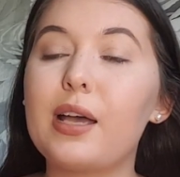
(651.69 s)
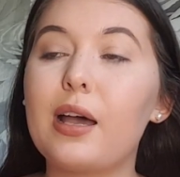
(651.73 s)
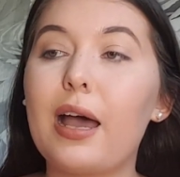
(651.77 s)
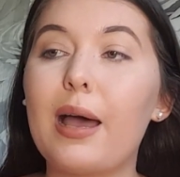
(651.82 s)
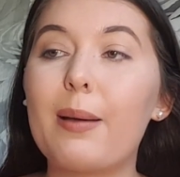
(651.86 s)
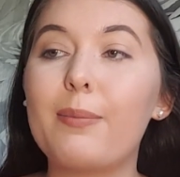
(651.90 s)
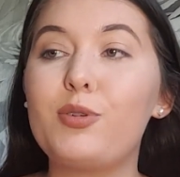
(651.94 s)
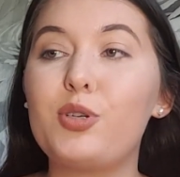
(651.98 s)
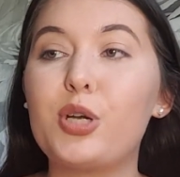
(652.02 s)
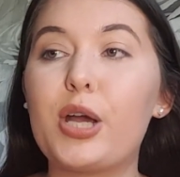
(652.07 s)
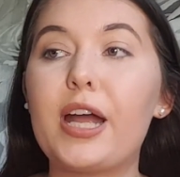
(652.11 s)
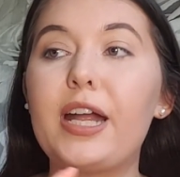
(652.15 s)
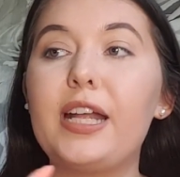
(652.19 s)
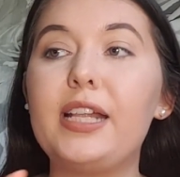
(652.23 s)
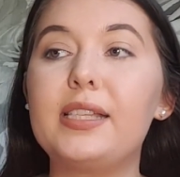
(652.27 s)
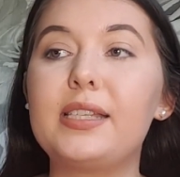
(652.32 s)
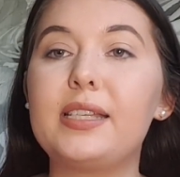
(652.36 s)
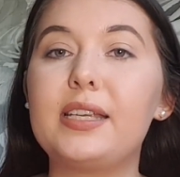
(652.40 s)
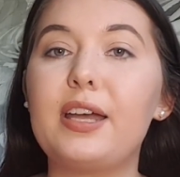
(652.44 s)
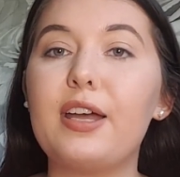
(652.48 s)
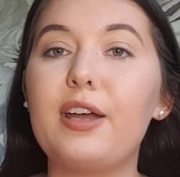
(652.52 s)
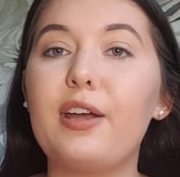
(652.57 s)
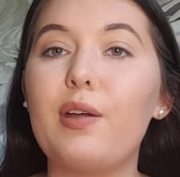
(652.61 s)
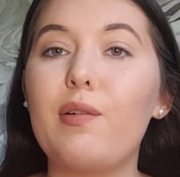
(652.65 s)
I'm trying
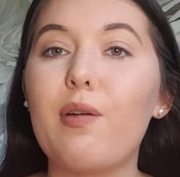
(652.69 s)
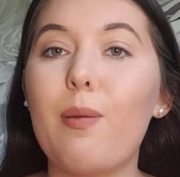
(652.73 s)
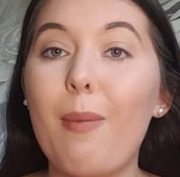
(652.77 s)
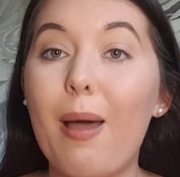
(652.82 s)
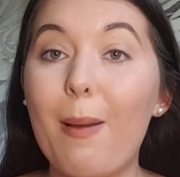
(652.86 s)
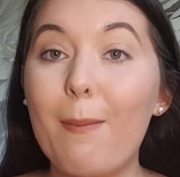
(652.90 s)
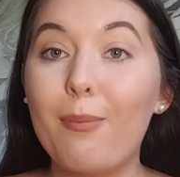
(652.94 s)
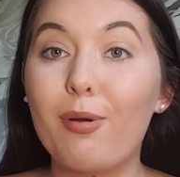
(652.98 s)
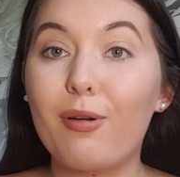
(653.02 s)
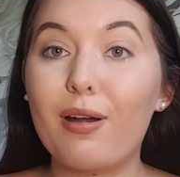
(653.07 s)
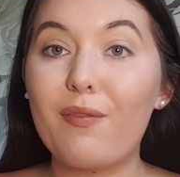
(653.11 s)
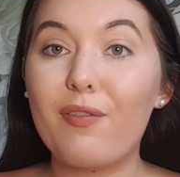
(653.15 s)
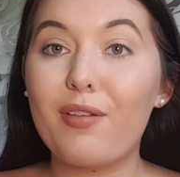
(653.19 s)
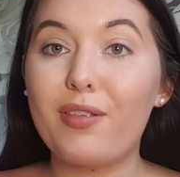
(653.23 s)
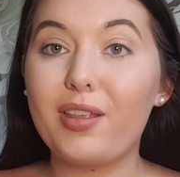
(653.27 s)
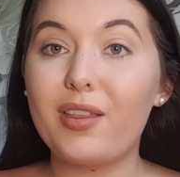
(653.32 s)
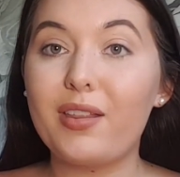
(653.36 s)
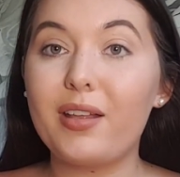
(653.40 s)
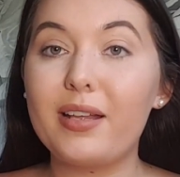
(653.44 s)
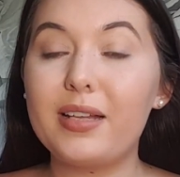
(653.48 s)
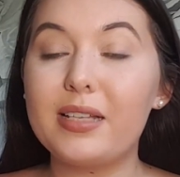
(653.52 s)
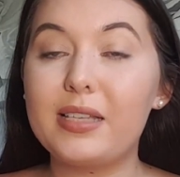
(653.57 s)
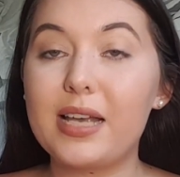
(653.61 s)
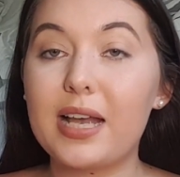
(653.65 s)
to remember everything
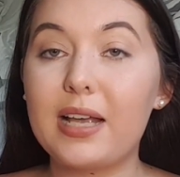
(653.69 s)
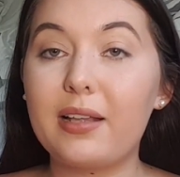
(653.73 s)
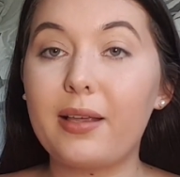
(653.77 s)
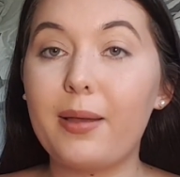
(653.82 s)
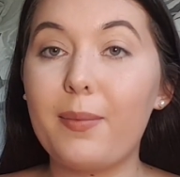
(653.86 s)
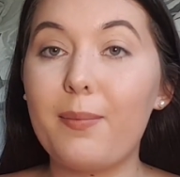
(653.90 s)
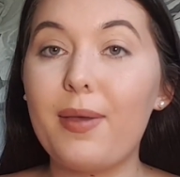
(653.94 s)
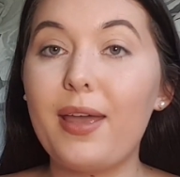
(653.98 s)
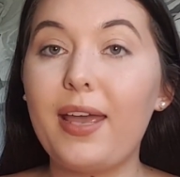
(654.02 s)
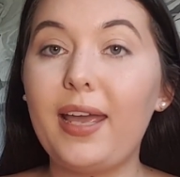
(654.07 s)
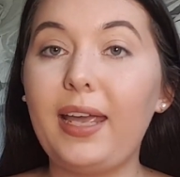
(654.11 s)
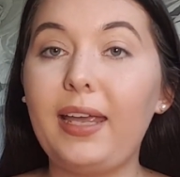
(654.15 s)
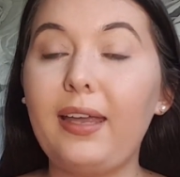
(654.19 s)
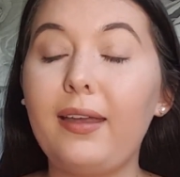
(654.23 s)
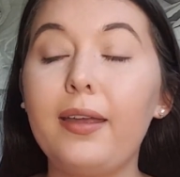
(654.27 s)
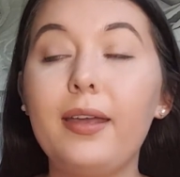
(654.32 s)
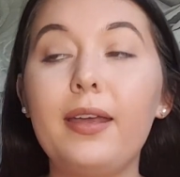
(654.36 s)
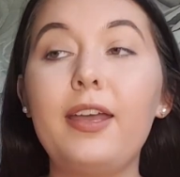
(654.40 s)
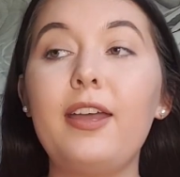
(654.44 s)
that they're telling me.